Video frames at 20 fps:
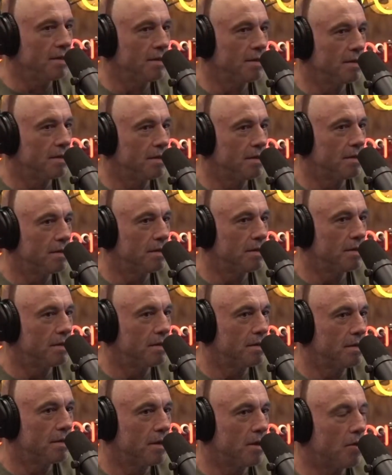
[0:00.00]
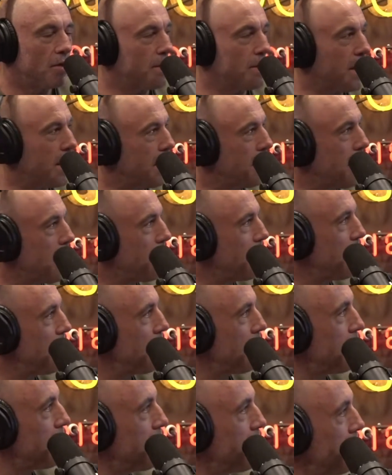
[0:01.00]
This has changed your life. Okay, I'm
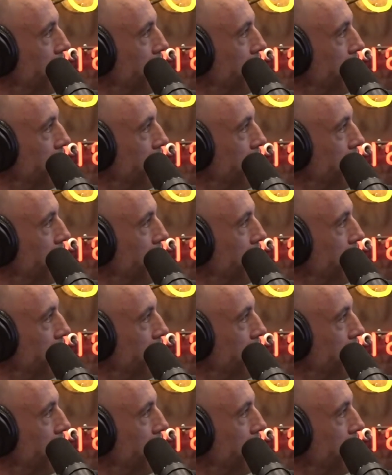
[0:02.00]
in.